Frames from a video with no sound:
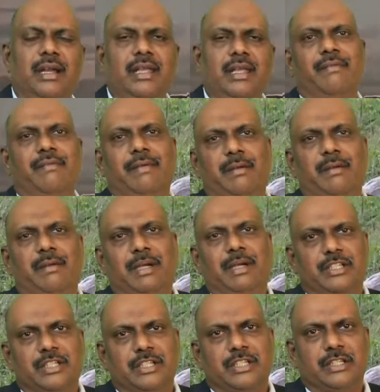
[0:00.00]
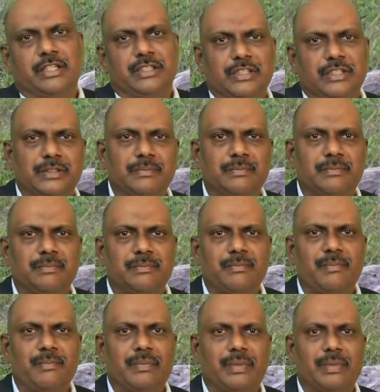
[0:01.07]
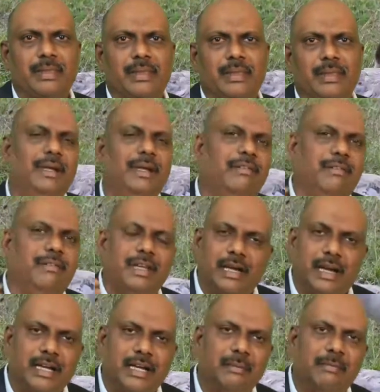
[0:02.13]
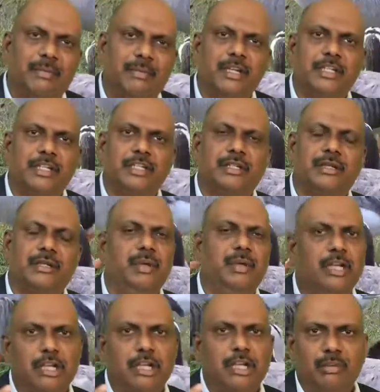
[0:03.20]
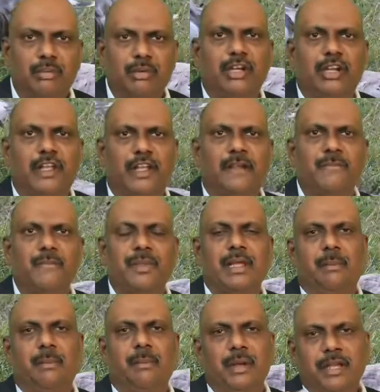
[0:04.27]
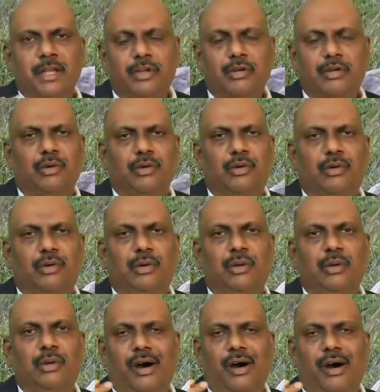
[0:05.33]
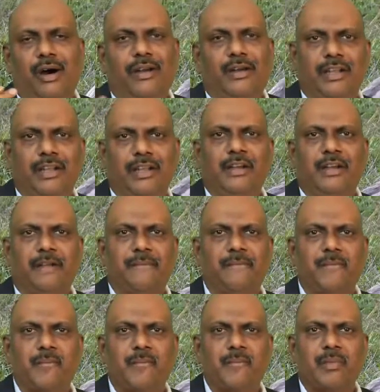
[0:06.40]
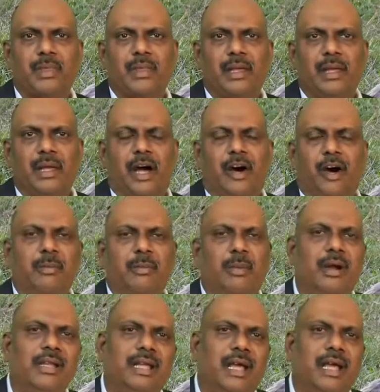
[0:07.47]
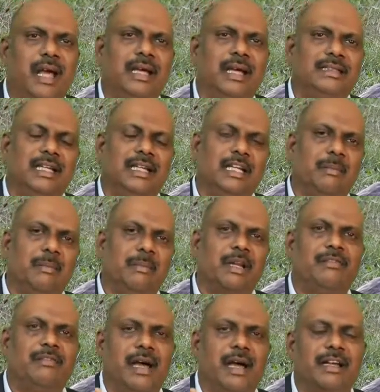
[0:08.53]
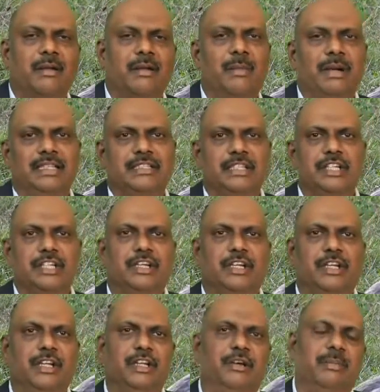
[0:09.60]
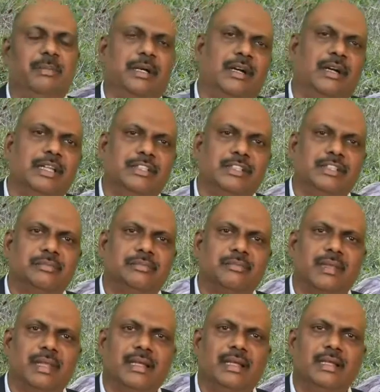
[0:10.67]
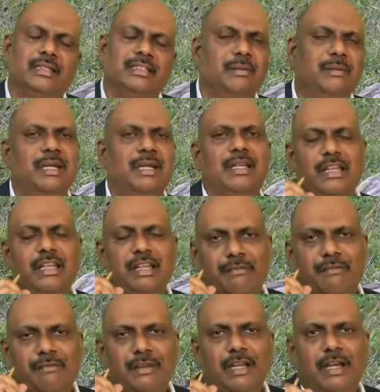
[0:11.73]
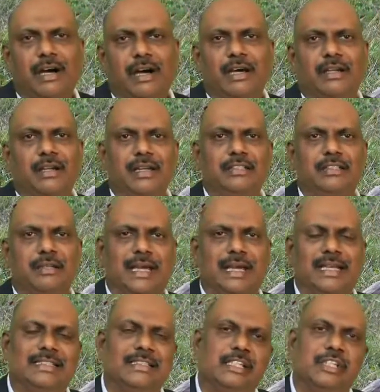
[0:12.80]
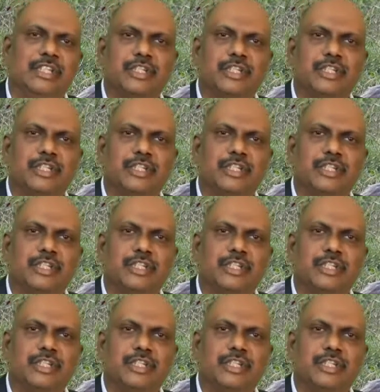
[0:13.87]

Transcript: environmental stress, be it very high temperature, be it humidity, be it cold or heat. Our body has a number of acclimatization mechanisms. Similarly, every organism has such.